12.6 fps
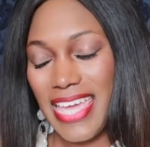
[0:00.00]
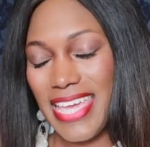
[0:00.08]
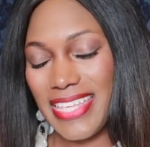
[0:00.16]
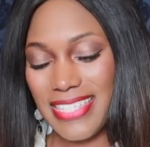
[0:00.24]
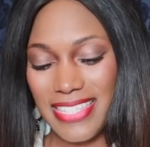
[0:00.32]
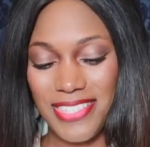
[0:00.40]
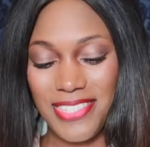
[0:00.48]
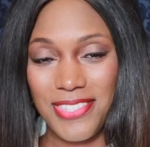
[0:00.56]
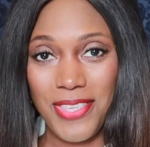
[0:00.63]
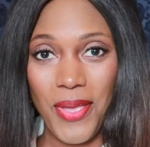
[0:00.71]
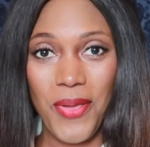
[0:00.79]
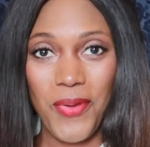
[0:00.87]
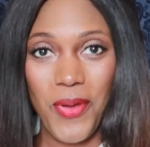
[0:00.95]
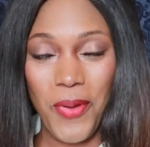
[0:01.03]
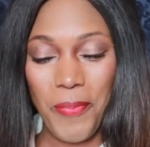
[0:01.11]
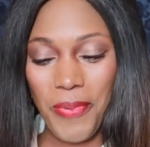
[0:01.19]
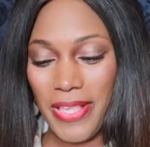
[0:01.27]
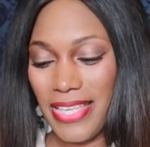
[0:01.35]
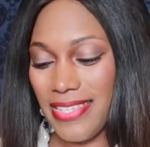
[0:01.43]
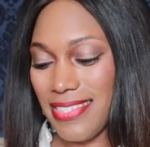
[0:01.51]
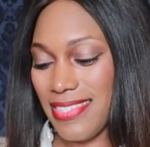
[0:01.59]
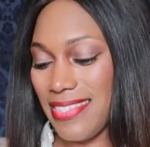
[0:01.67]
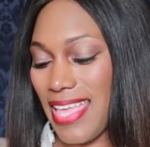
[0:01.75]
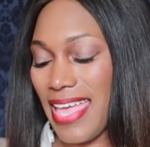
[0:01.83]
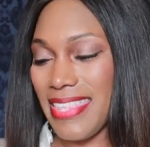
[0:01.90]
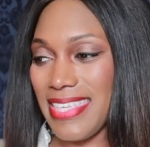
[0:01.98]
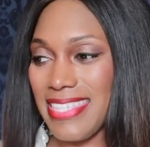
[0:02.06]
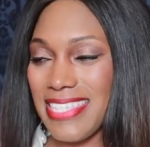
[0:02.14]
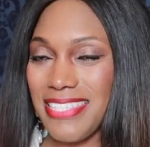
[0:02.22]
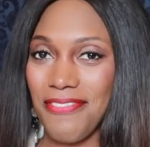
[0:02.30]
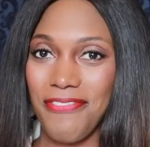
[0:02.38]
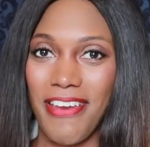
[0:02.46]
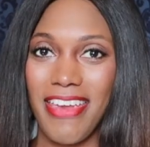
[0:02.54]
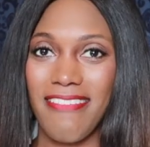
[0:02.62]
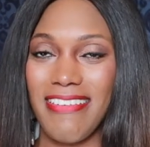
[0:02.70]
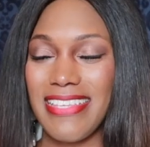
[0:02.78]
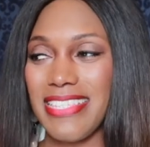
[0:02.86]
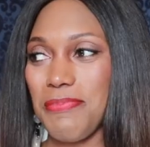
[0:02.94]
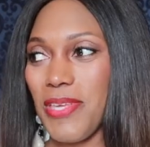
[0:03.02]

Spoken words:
It is so opulent, and this is a fragrance,